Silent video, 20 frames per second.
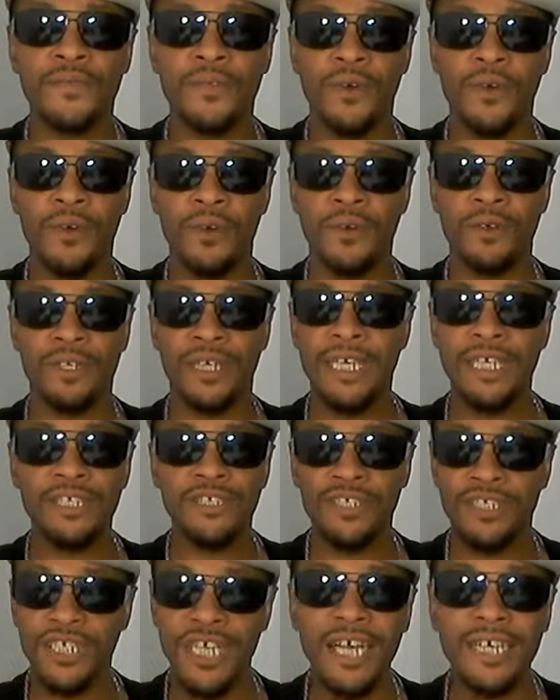or
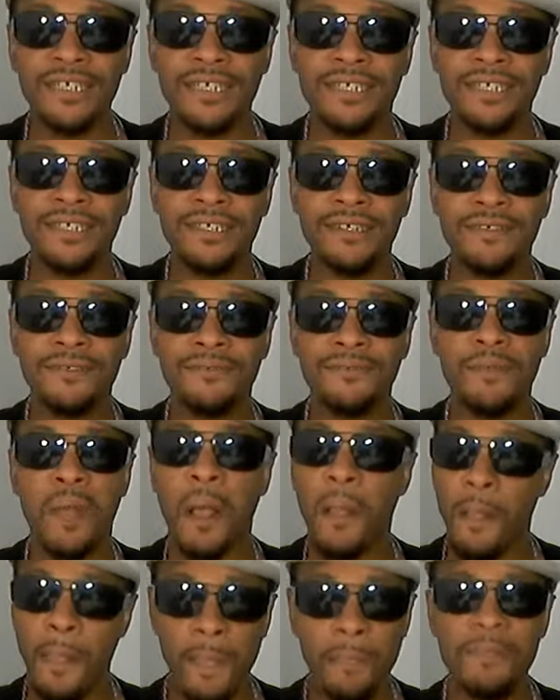unjust,
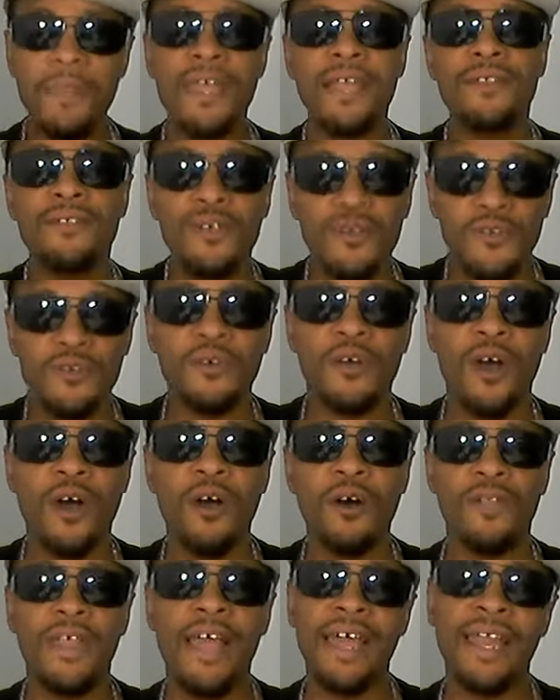then you
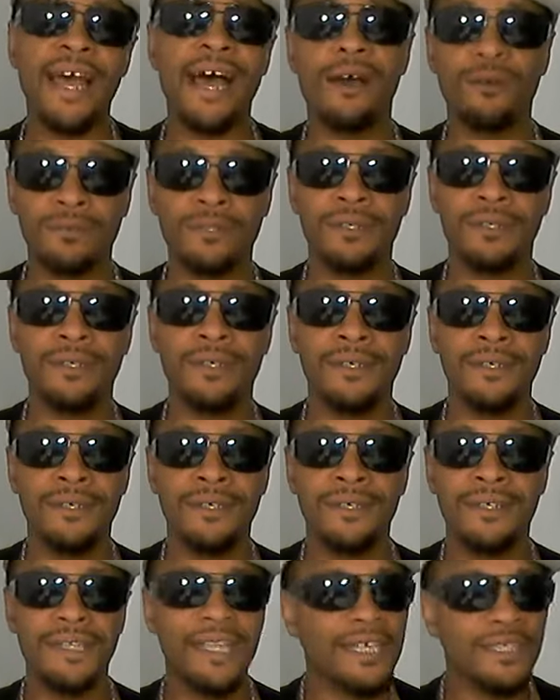call that out.
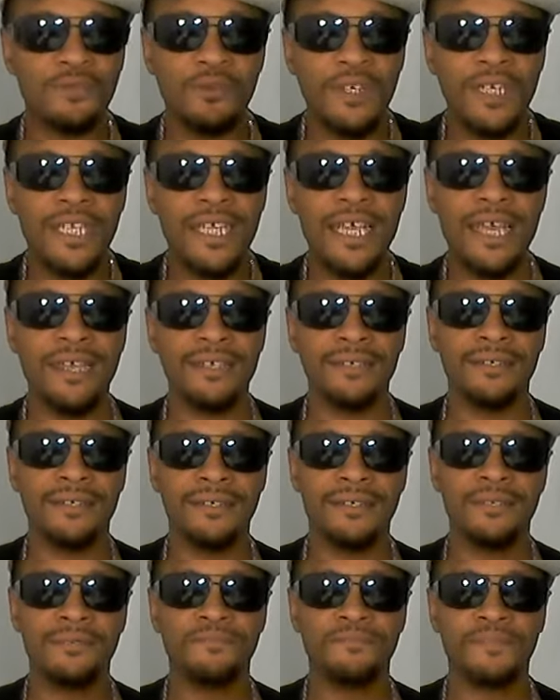That's what it is.
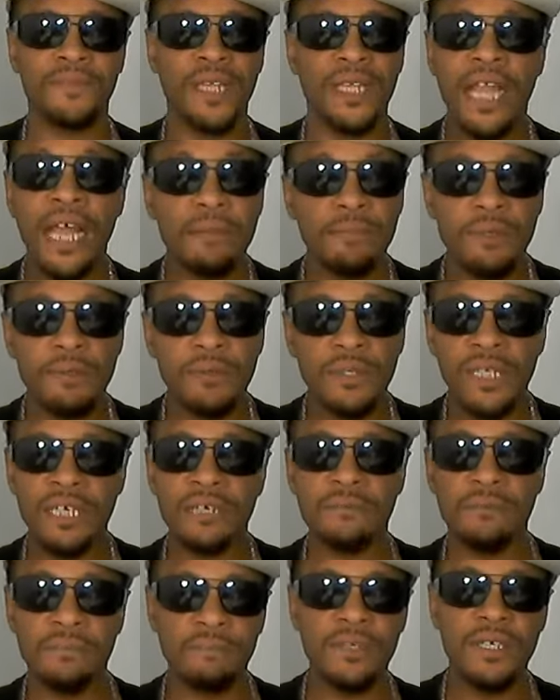A lot of people
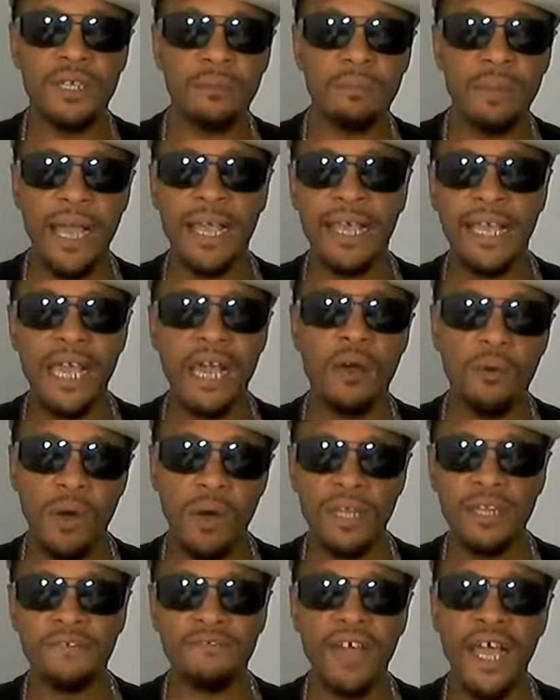think Theo Pacquiao
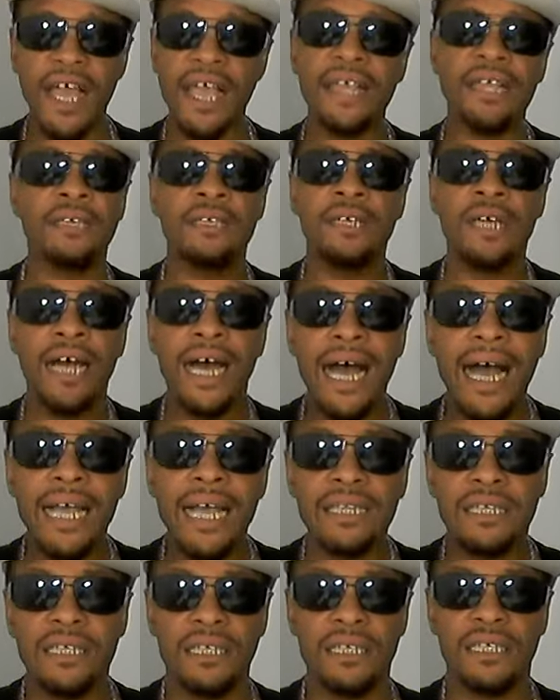won the fight. I
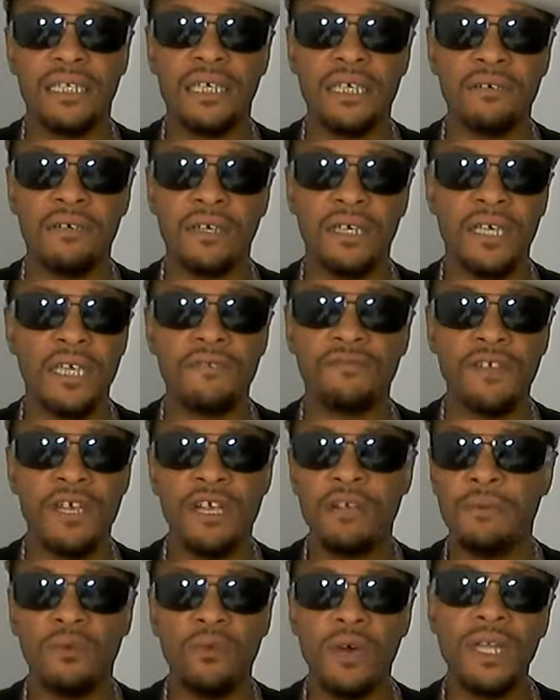think Keith,
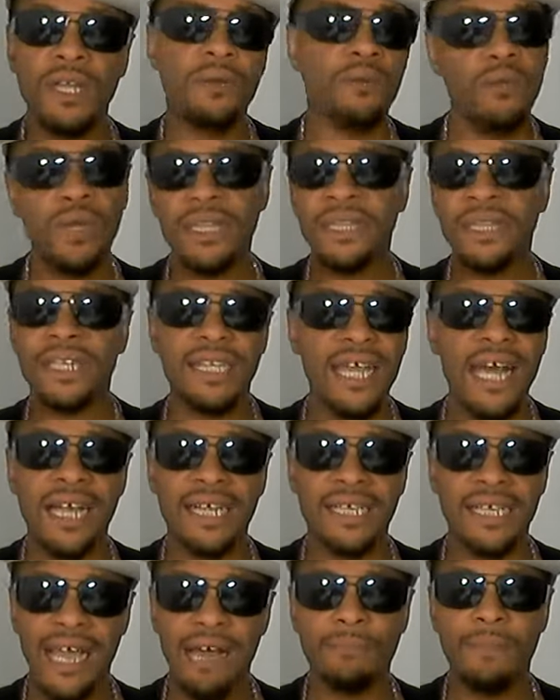Thurman won it with the
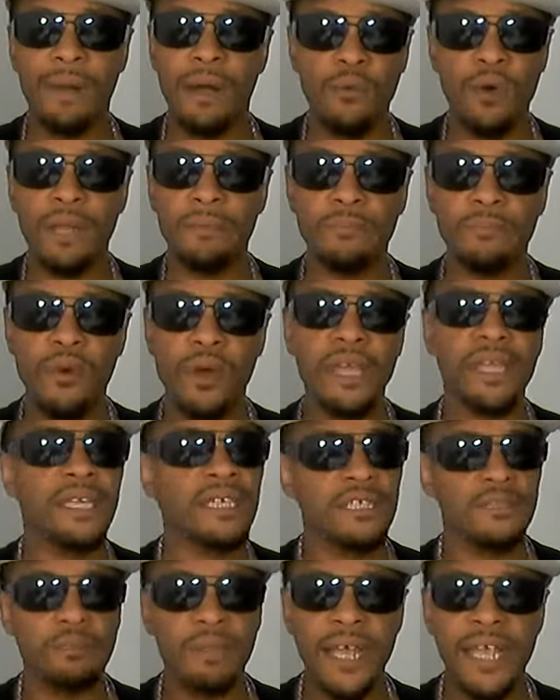knockdown by one point.
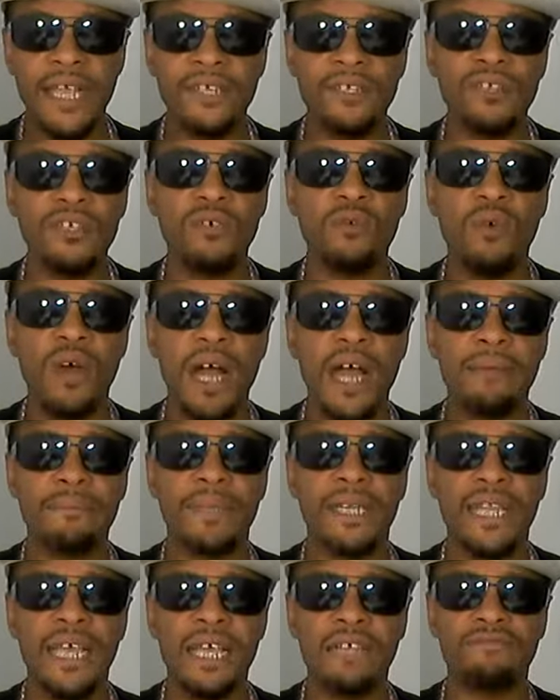Explain to you why in my
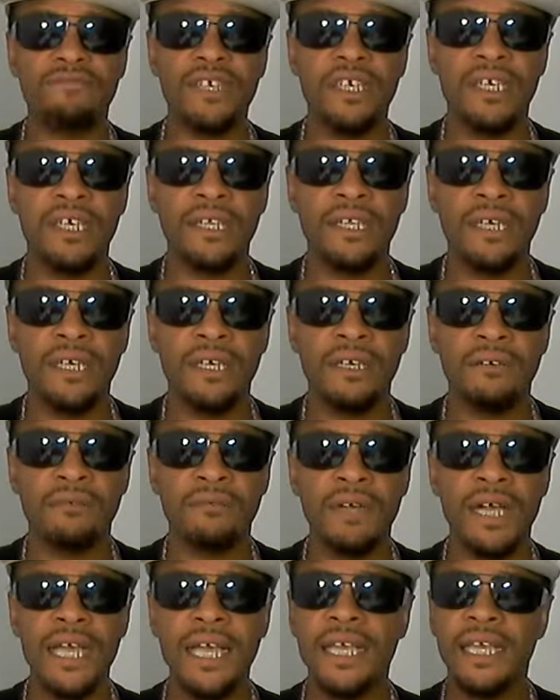last vid,
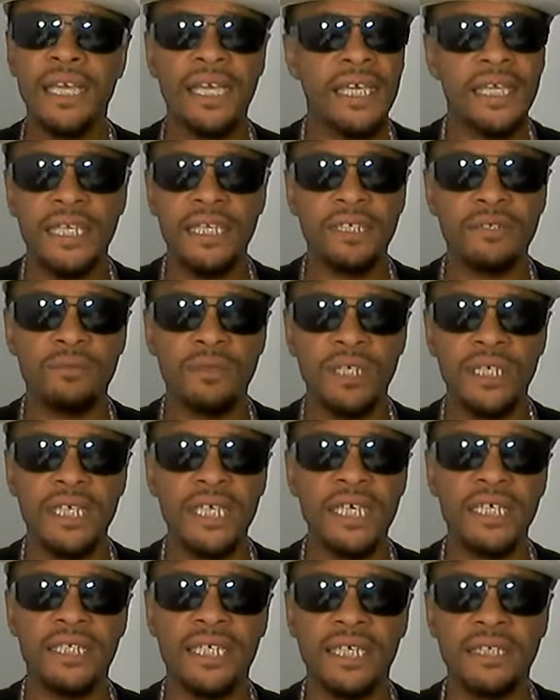right? It is what it
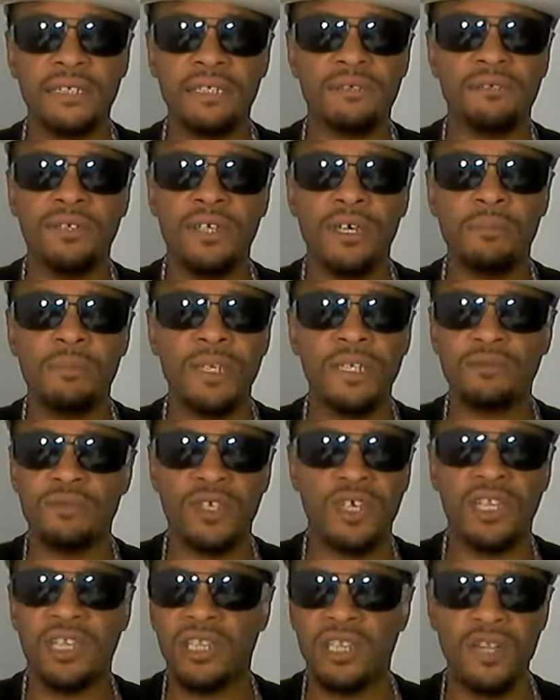is. I just, you know, but it was
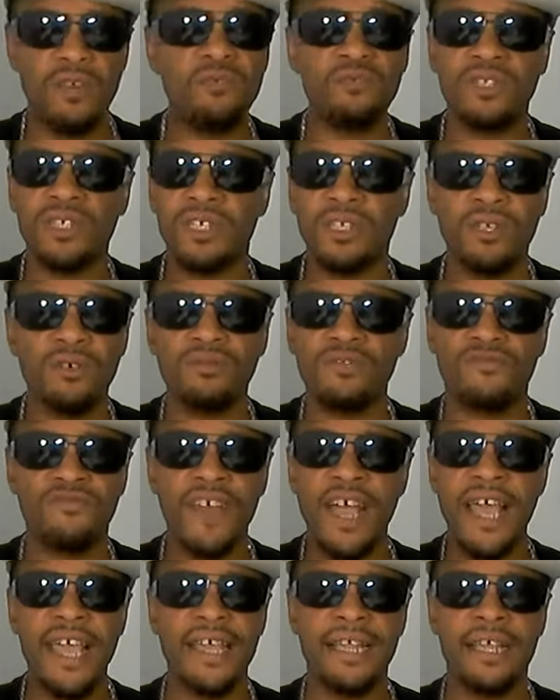close, close
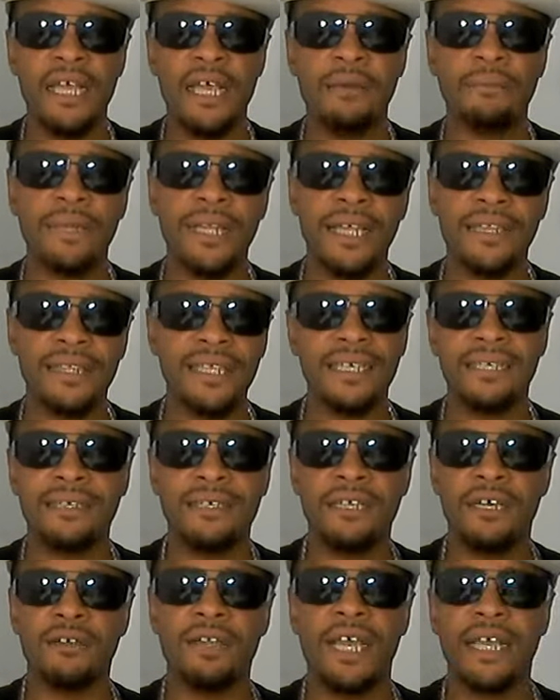fight. But I think, you
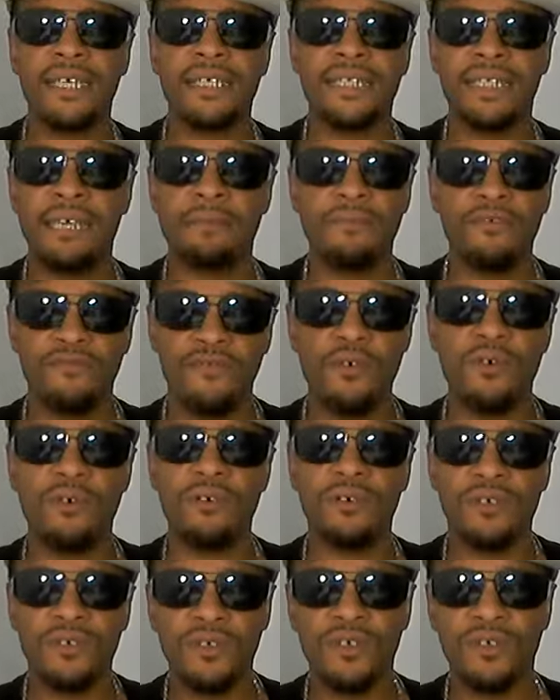know, like I said
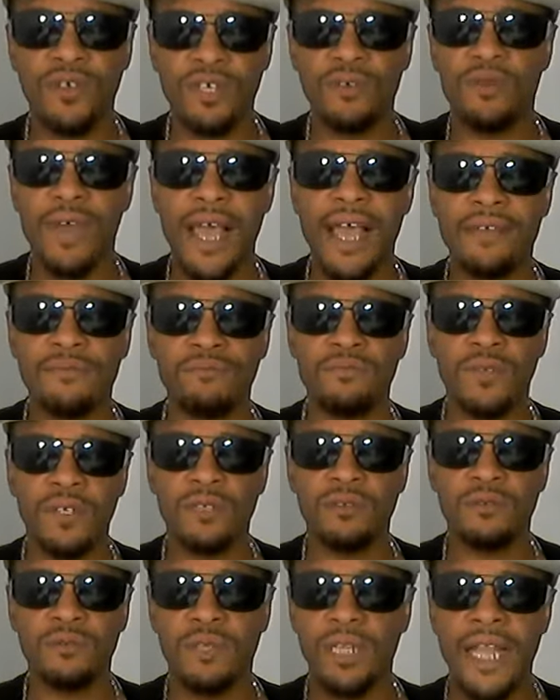before, he had
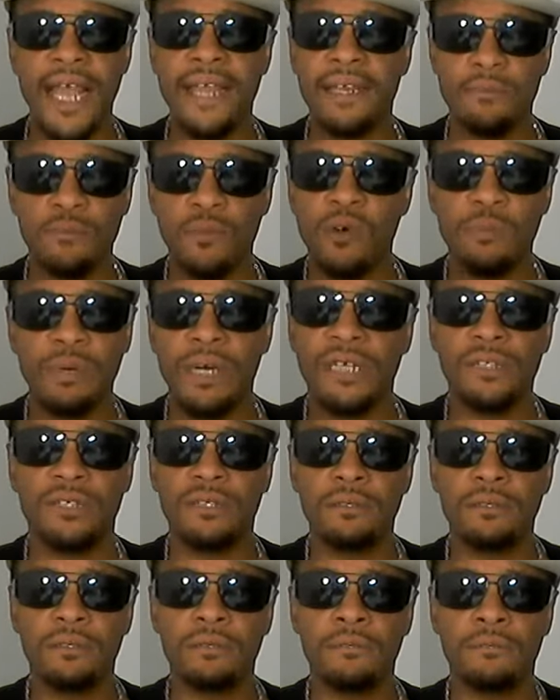landed more
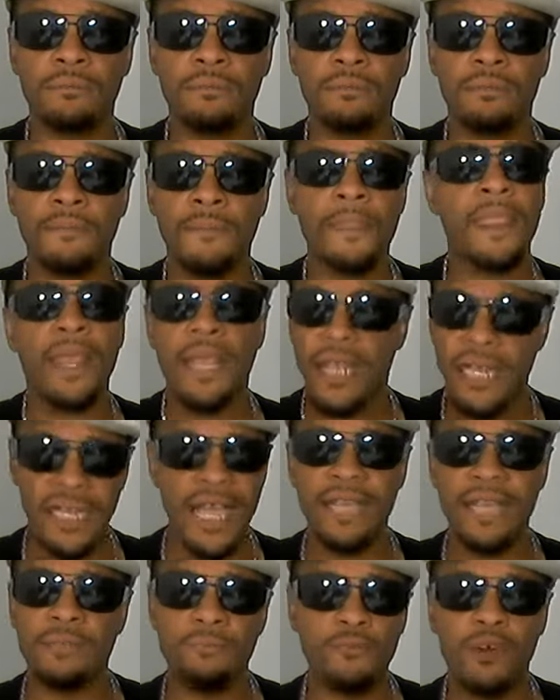punches. He
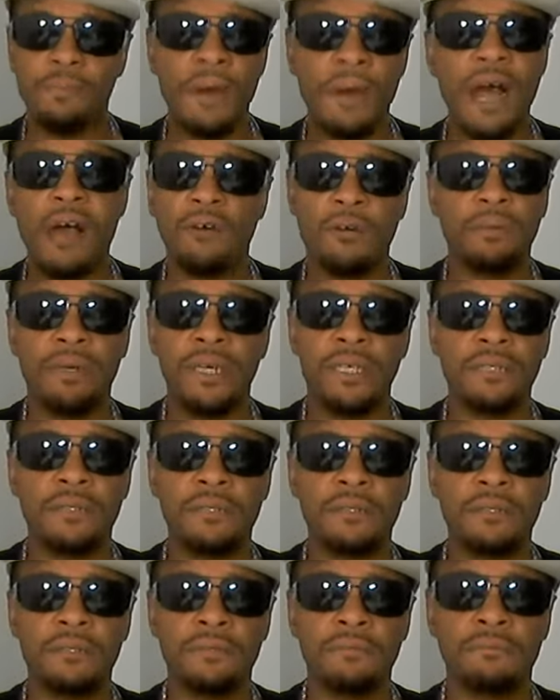landed more power
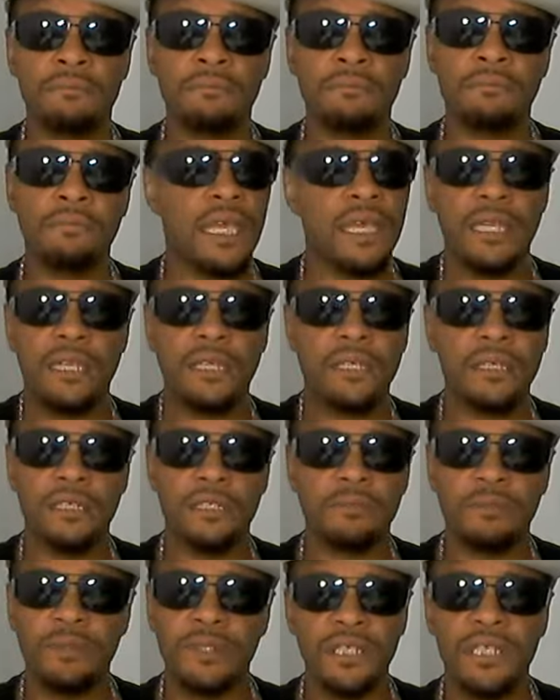punches, and
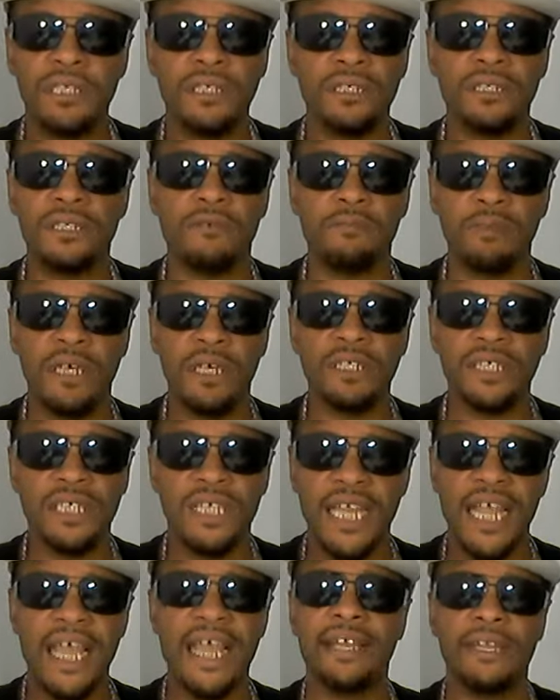his percentage of punches
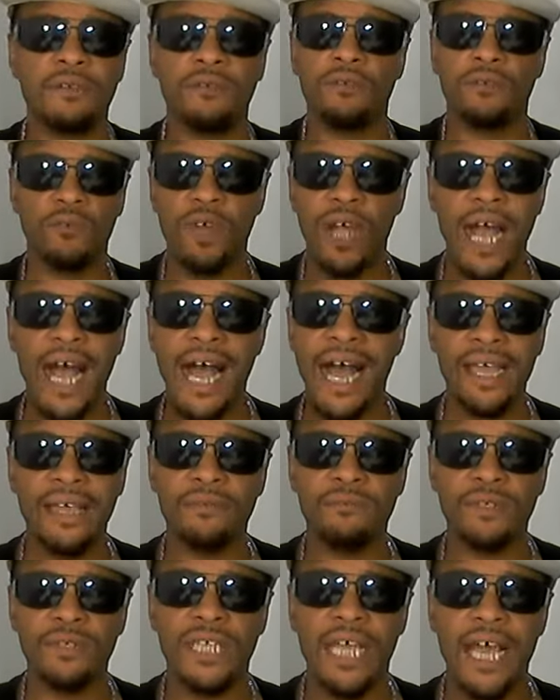landed were higher
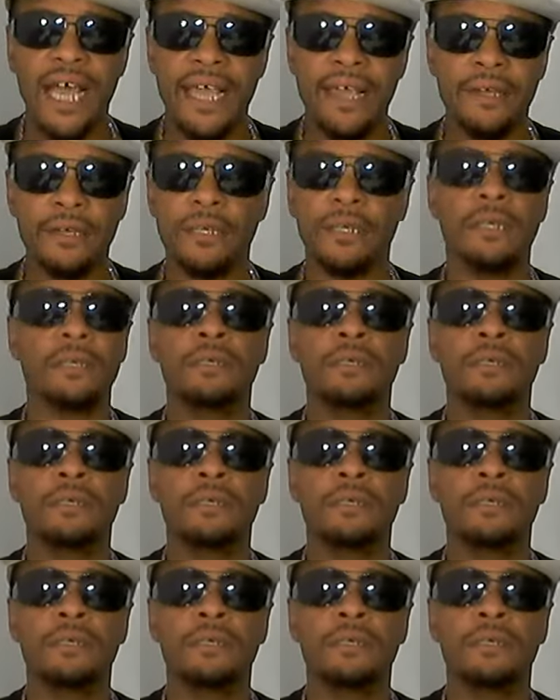was higher.